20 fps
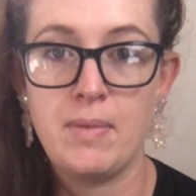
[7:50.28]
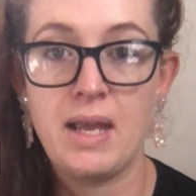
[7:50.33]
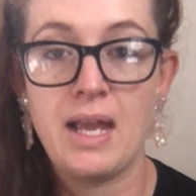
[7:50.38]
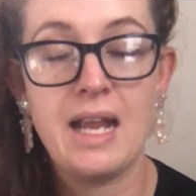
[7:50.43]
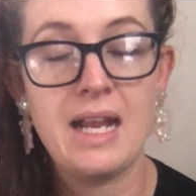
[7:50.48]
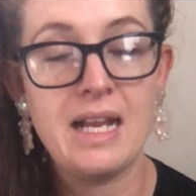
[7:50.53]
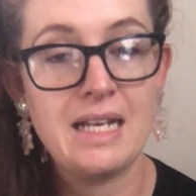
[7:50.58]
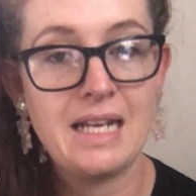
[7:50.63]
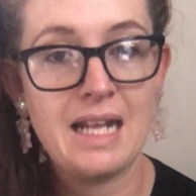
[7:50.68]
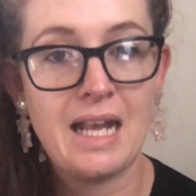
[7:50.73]

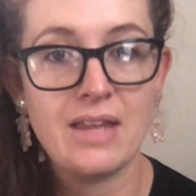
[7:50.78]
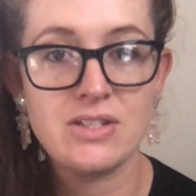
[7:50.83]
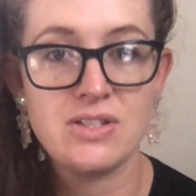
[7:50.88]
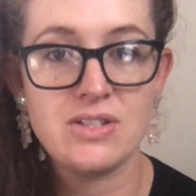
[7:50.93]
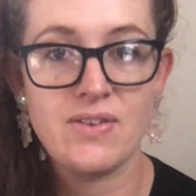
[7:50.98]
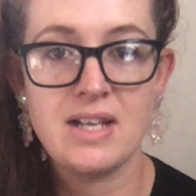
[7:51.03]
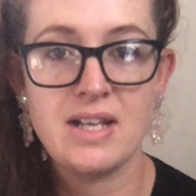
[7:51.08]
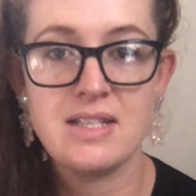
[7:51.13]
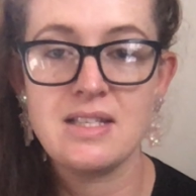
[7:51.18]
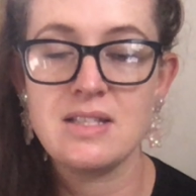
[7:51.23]
any other
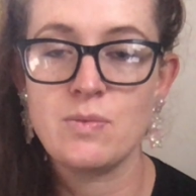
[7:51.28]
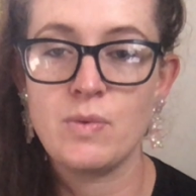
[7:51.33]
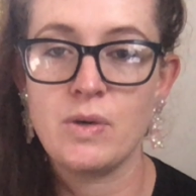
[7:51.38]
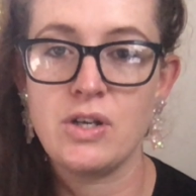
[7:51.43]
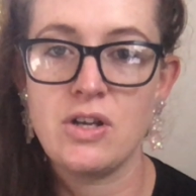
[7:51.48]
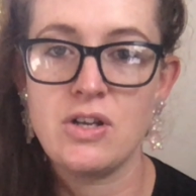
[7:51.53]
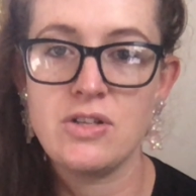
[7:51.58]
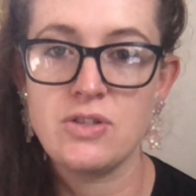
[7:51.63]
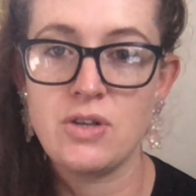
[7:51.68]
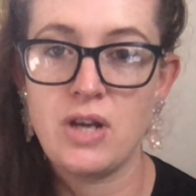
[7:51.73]
devices,
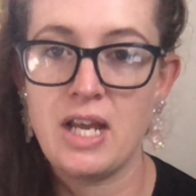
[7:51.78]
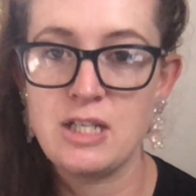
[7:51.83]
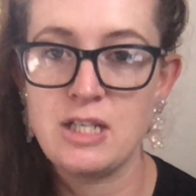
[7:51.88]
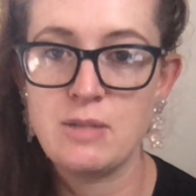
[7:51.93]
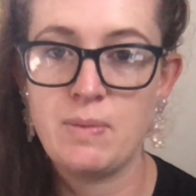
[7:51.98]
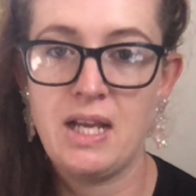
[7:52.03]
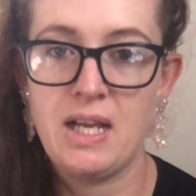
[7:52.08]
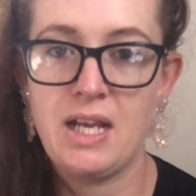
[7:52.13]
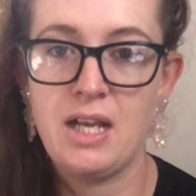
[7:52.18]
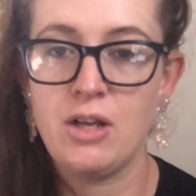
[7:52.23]
Windows or
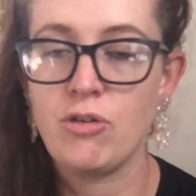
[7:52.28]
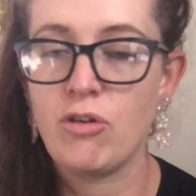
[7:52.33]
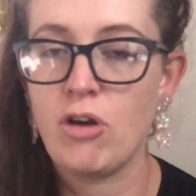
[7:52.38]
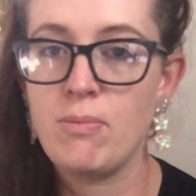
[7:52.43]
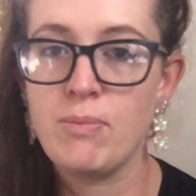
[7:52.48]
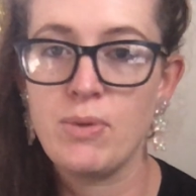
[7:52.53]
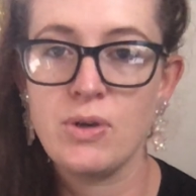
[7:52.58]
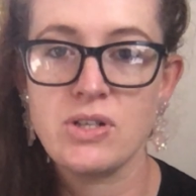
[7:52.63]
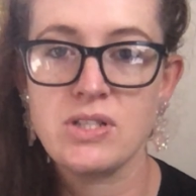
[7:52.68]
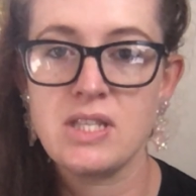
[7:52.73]
HP,
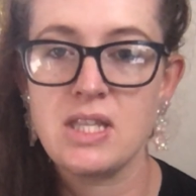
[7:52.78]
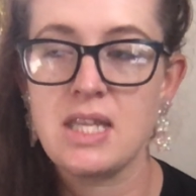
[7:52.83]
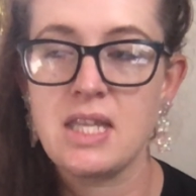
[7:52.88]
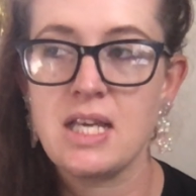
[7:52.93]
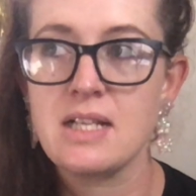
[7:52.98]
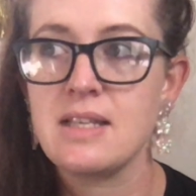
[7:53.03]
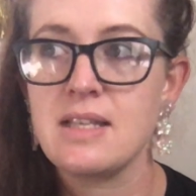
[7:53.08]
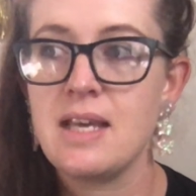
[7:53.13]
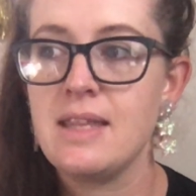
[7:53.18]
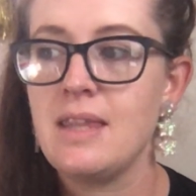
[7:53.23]
Chromebooks and
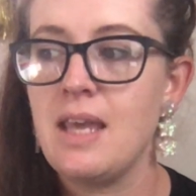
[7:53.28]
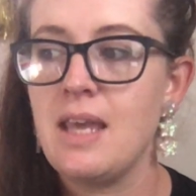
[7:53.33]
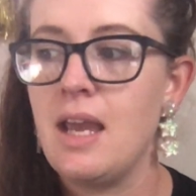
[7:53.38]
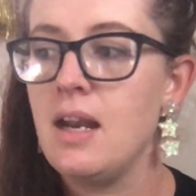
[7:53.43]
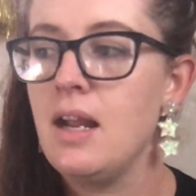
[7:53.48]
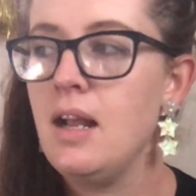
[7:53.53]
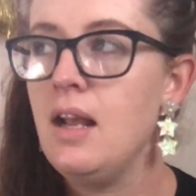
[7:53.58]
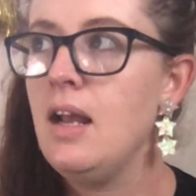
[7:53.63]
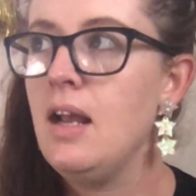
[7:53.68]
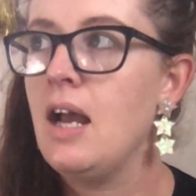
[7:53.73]
things like that.
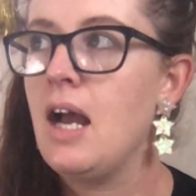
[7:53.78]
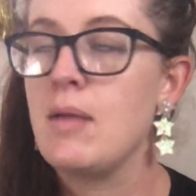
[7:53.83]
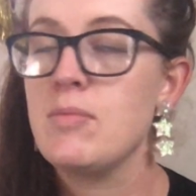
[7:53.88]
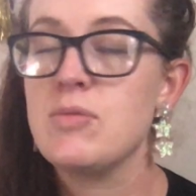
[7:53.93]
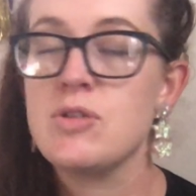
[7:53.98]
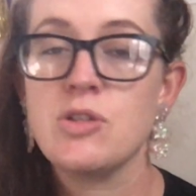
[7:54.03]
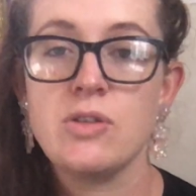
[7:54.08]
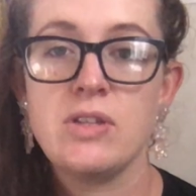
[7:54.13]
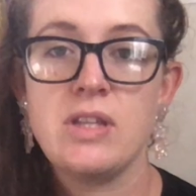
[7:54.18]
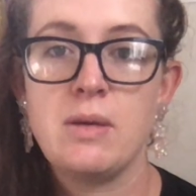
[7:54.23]
I'm
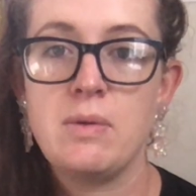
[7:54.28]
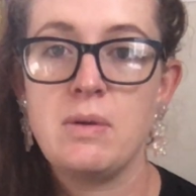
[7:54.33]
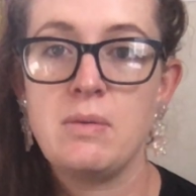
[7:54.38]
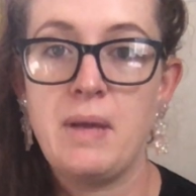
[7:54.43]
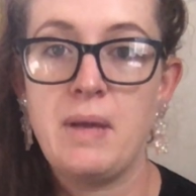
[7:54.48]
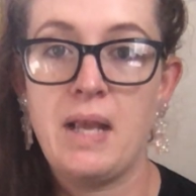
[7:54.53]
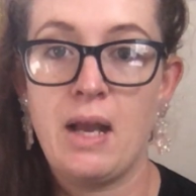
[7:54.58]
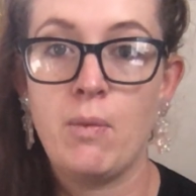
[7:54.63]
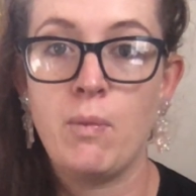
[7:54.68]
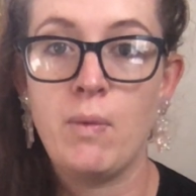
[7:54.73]
sure there would
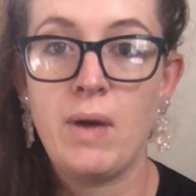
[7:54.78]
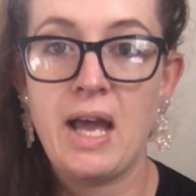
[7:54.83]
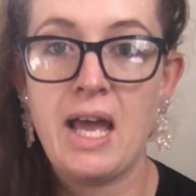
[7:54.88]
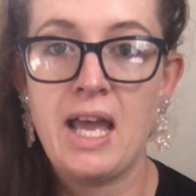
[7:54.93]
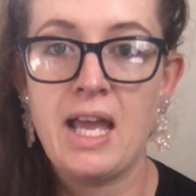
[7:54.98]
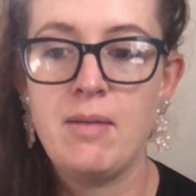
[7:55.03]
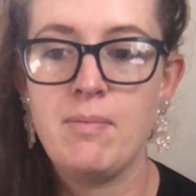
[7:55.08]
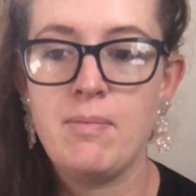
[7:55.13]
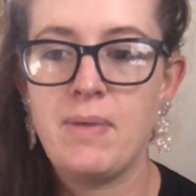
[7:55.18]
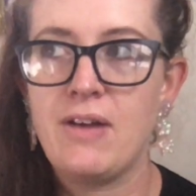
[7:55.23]
be a
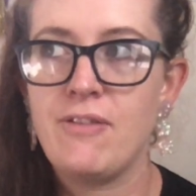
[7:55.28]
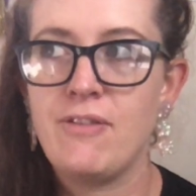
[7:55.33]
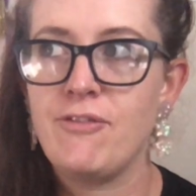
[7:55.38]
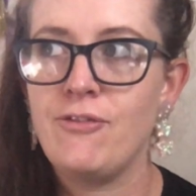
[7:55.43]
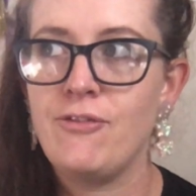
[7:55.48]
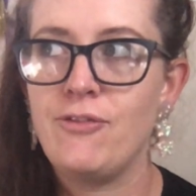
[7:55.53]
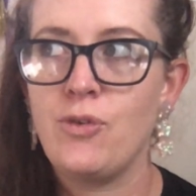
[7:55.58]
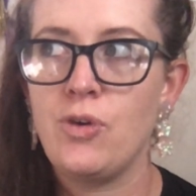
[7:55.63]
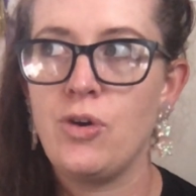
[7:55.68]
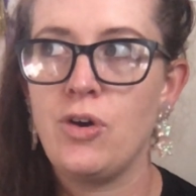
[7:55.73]
way, but
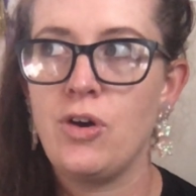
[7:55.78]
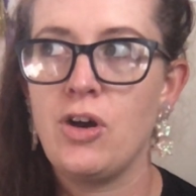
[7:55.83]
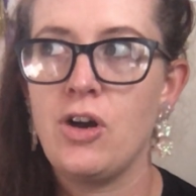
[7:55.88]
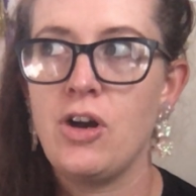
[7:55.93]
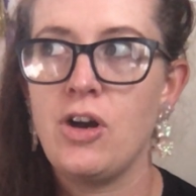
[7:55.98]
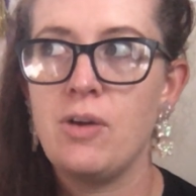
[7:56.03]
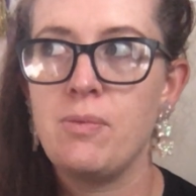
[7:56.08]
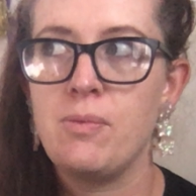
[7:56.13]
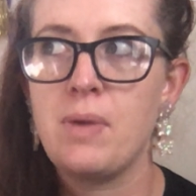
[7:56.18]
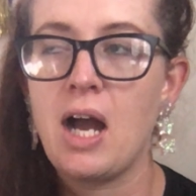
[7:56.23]

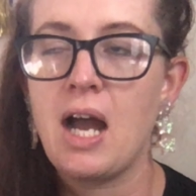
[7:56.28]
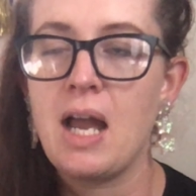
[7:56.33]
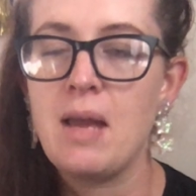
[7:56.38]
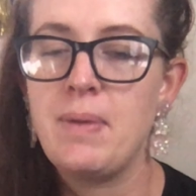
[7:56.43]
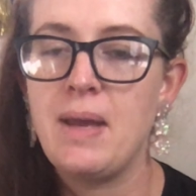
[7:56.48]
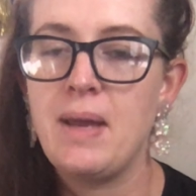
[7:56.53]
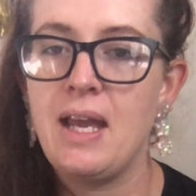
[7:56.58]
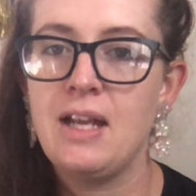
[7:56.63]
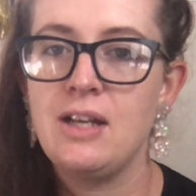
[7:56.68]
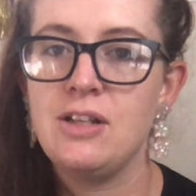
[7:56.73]
for
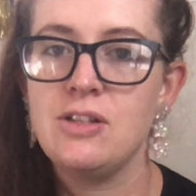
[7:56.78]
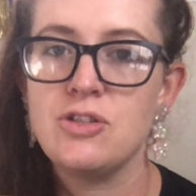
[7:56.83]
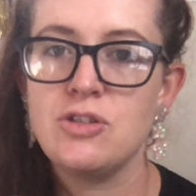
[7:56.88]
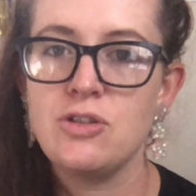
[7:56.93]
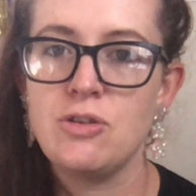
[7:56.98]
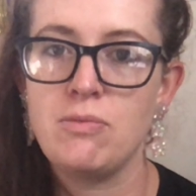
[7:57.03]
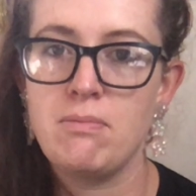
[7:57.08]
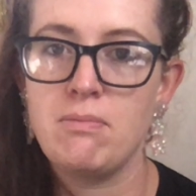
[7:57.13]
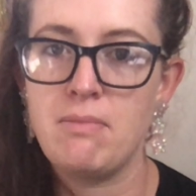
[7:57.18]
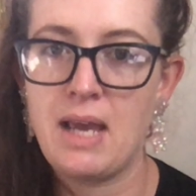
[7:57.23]
iPad
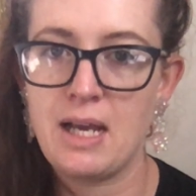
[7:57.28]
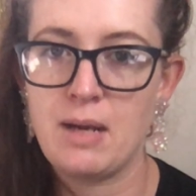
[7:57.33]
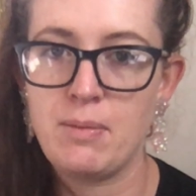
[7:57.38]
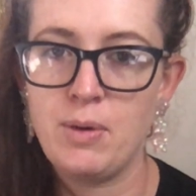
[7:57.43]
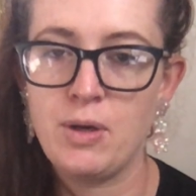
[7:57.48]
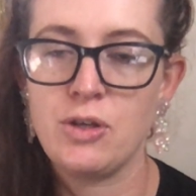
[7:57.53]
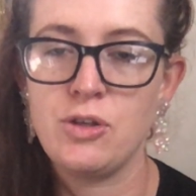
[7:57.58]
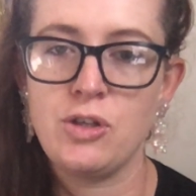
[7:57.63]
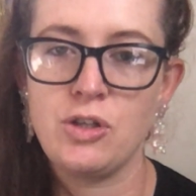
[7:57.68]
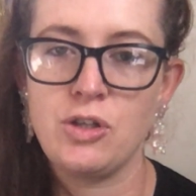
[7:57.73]
to
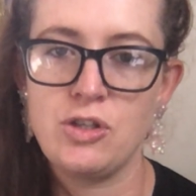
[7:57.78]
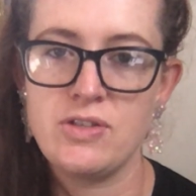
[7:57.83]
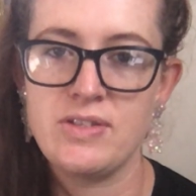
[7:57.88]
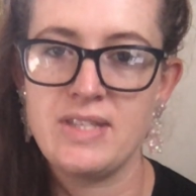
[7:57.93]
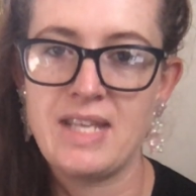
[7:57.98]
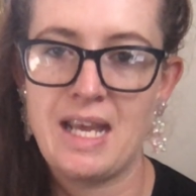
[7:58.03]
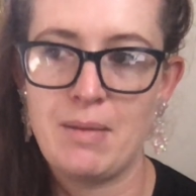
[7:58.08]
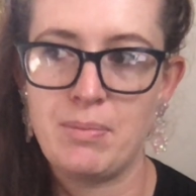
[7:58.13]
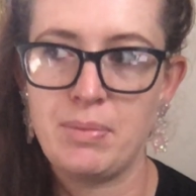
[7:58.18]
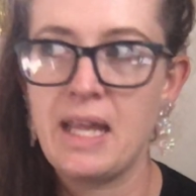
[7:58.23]
MacBook, you could use
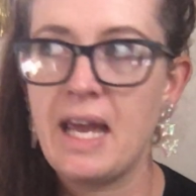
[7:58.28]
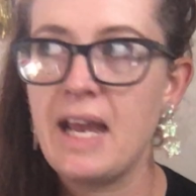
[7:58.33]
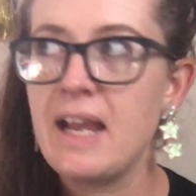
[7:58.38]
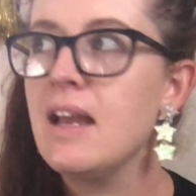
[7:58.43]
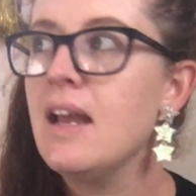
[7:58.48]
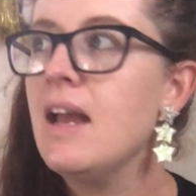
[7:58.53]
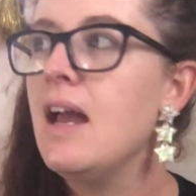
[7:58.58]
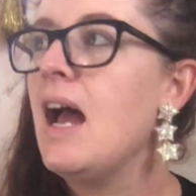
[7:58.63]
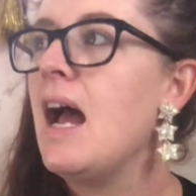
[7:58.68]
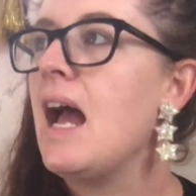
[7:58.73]
AirPlay.
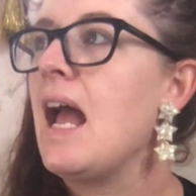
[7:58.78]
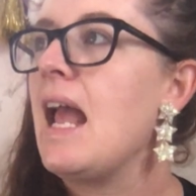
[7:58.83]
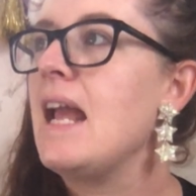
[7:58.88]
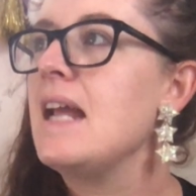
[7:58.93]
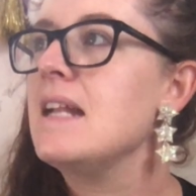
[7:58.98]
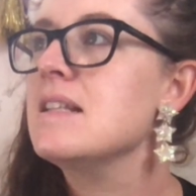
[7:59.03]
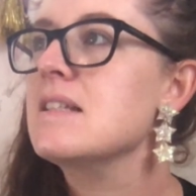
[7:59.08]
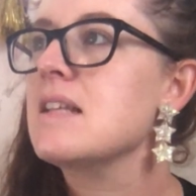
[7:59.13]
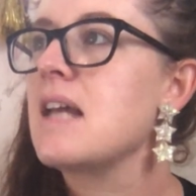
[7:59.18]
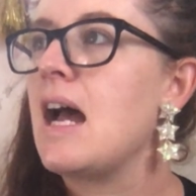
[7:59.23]

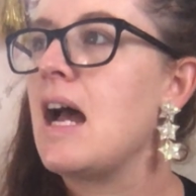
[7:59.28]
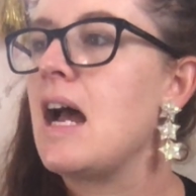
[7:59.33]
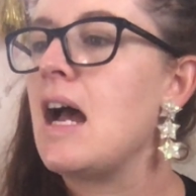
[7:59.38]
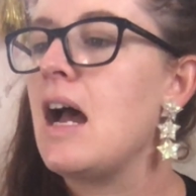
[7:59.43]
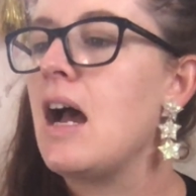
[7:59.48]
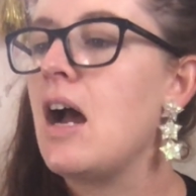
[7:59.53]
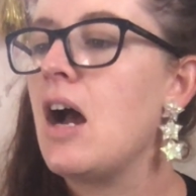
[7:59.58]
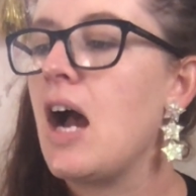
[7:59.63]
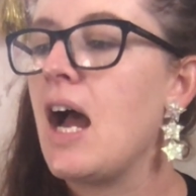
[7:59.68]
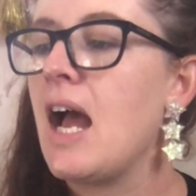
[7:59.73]
And
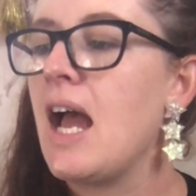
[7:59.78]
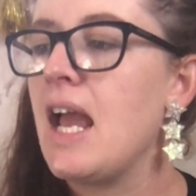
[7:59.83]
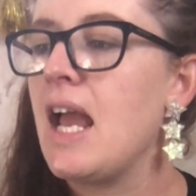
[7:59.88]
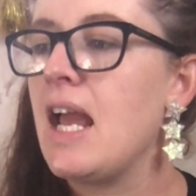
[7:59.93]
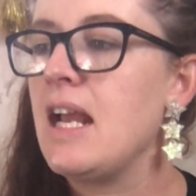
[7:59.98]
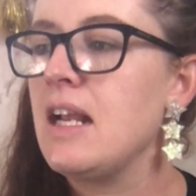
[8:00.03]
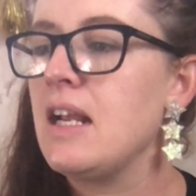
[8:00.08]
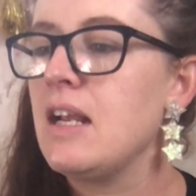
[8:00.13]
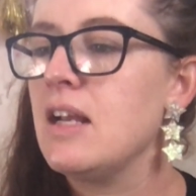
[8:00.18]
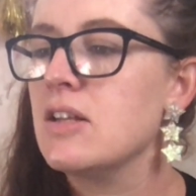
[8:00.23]

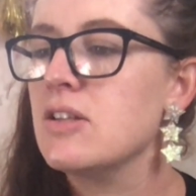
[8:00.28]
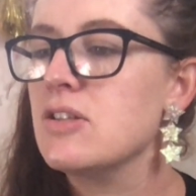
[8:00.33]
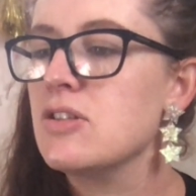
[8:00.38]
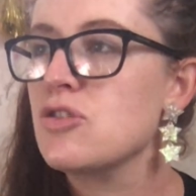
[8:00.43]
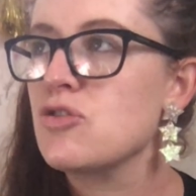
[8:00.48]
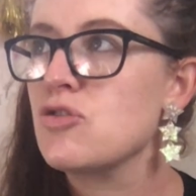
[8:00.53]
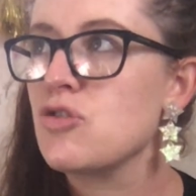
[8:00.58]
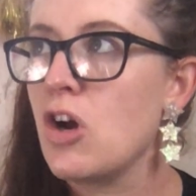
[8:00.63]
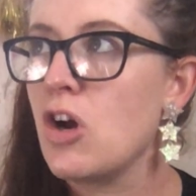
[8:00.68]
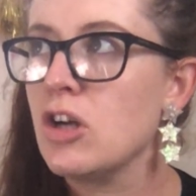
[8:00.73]
I
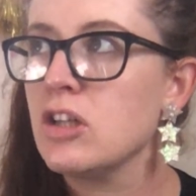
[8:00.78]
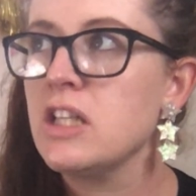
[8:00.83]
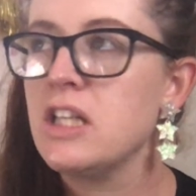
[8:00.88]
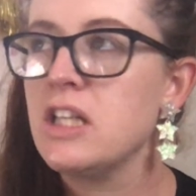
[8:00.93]
strongly